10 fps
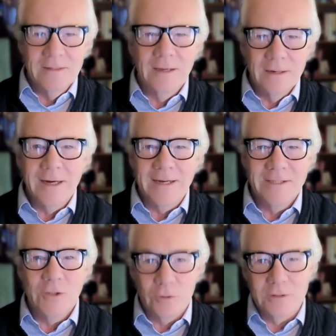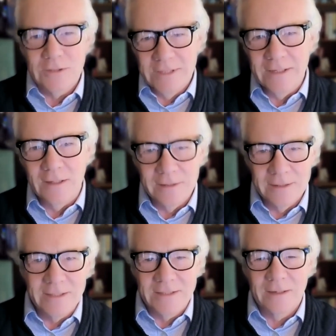AI, you can tell
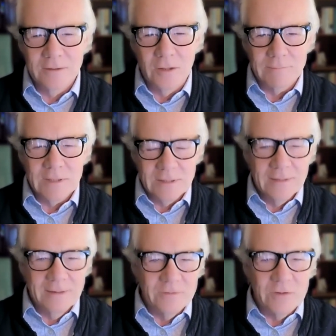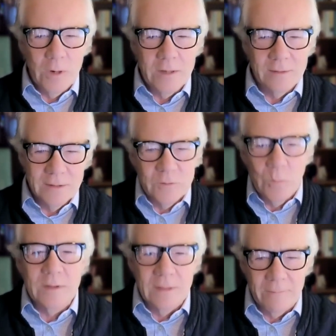it has, it gives away
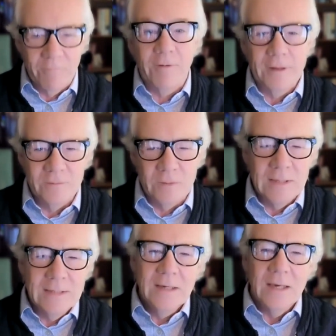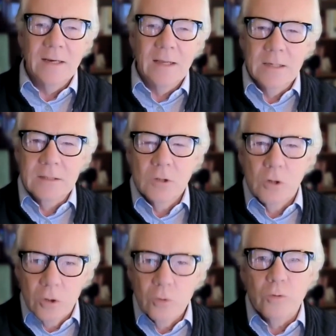that flavor. And
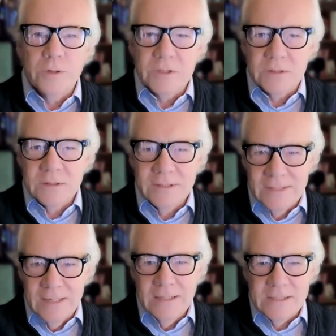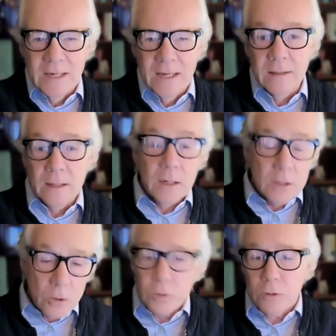Claude is least like that.
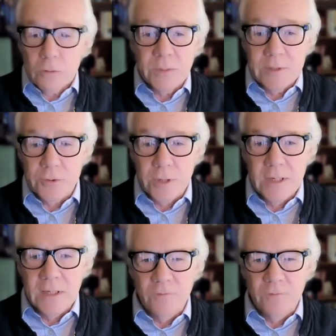Claude can also be trained.